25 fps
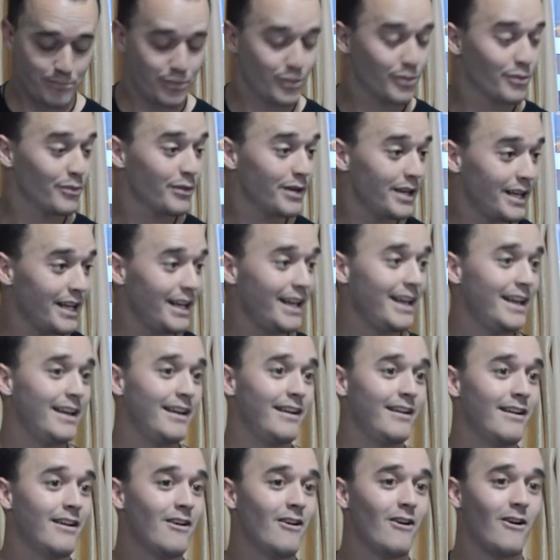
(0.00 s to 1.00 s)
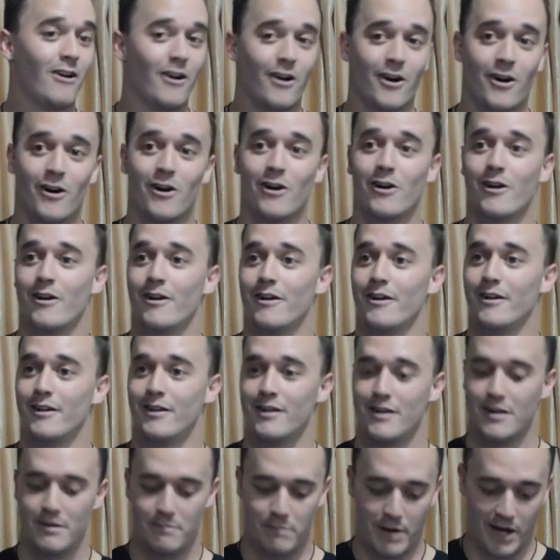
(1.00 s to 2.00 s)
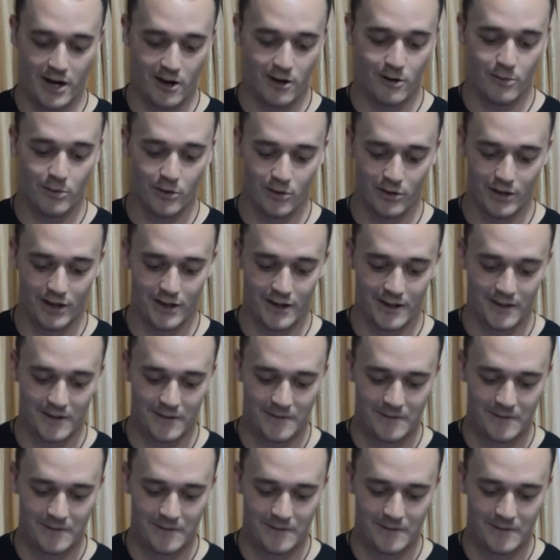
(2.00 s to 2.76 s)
Pretty hard parable here.